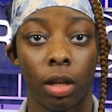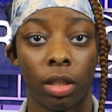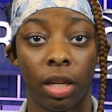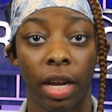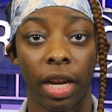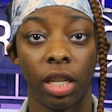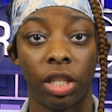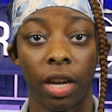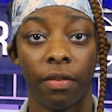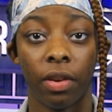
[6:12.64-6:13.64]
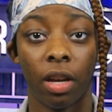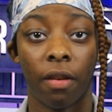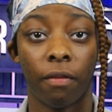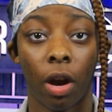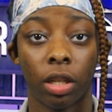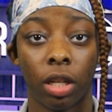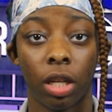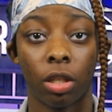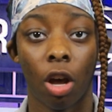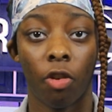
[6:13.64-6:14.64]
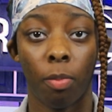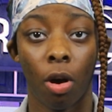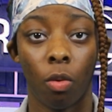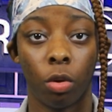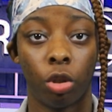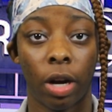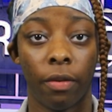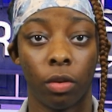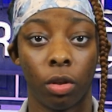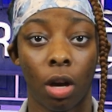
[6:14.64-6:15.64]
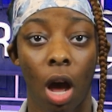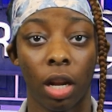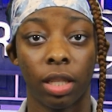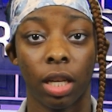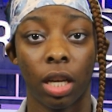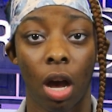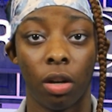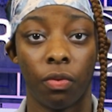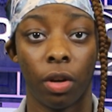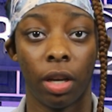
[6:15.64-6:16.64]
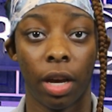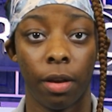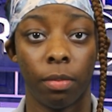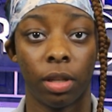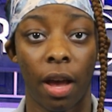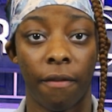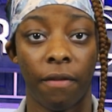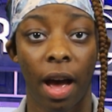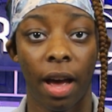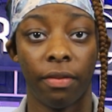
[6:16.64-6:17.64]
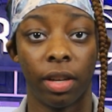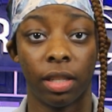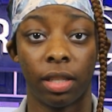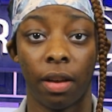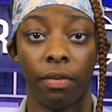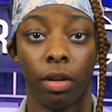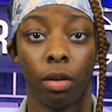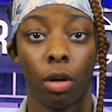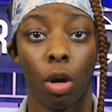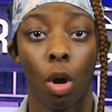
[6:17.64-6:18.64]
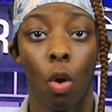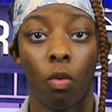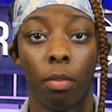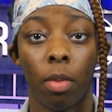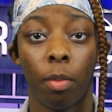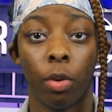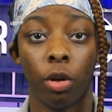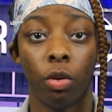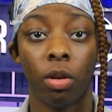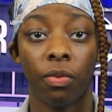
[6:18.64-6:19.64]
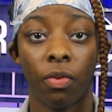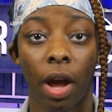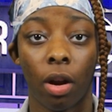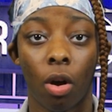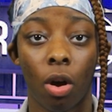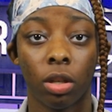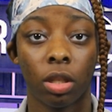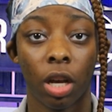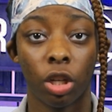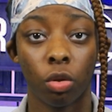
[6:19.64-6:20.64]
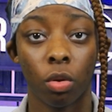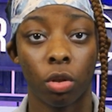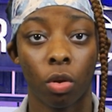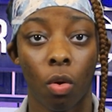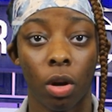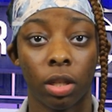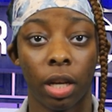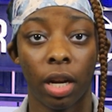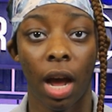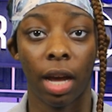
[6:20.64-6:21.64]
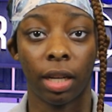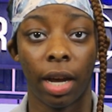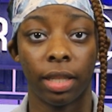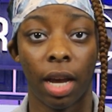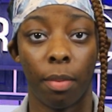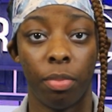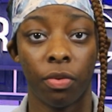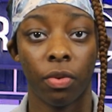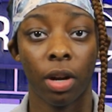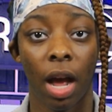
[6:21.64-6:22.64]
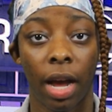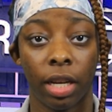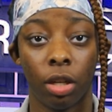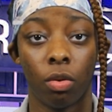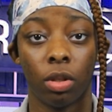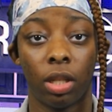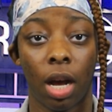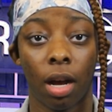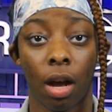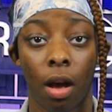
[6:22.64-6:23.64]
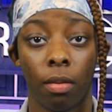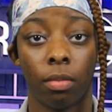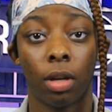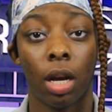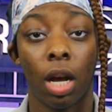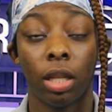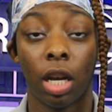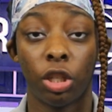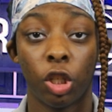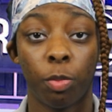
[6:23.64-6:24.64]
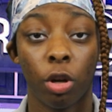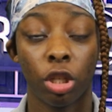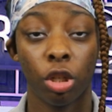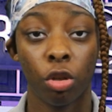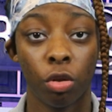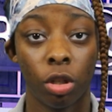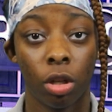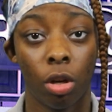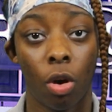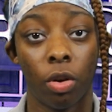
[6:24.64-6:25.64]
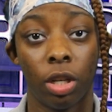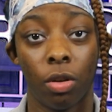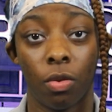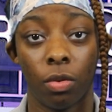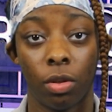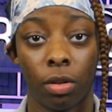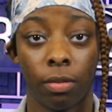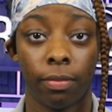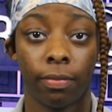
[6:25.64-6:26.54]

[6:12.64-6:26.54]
Today, JV and varsity softball will travel to Colleton County for games at 5 and 7. Remember, you can find all schedules, scores, and highlights at beauforthigheagles.com. That's your sports news. Go Eagles.